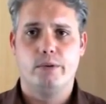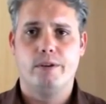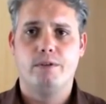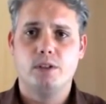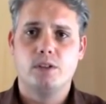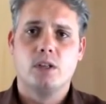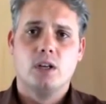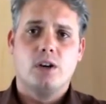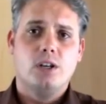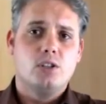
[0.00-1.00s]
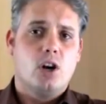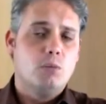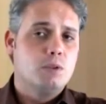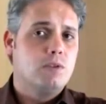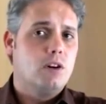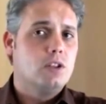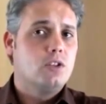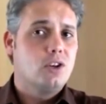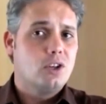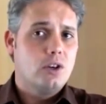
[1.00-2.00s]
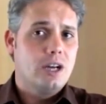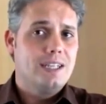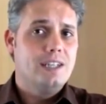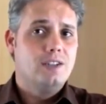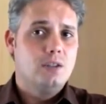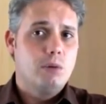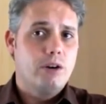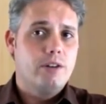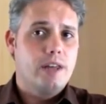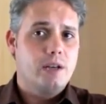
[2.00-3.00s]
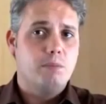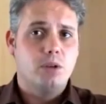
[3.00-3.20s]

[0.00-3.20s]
If he's got his arms folded, not a good idea to mirror that,